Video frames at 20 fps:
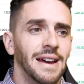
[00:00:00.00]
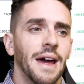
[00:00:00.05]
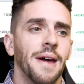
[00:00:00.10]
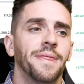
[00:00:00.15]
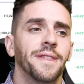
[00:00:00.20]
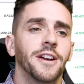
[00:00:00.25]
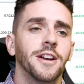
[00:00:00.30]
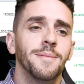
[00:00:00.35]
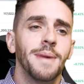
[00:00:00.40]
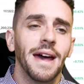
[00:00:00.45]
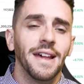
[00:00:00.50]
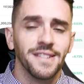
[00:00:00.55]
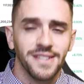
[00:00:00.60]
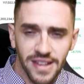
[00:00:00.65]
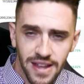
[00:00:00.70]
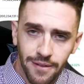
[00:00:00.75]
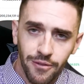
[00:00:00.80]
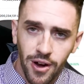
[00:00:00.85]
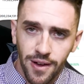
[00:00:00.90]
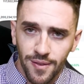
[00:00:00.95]
Ethereum has
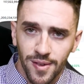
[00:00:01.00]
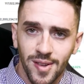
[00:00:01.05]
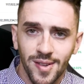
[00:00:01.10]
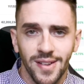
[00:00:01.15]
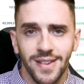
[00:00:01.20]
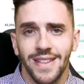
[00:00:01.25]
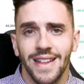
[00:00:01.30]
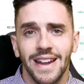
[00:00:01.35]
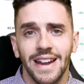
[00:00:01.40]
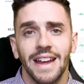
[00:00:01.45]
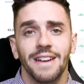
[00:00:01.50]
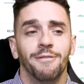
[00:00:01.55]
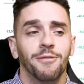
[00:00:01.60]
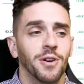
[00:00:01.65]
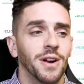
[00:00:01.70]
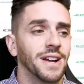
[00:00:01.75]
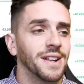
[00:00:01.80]
never even seen that for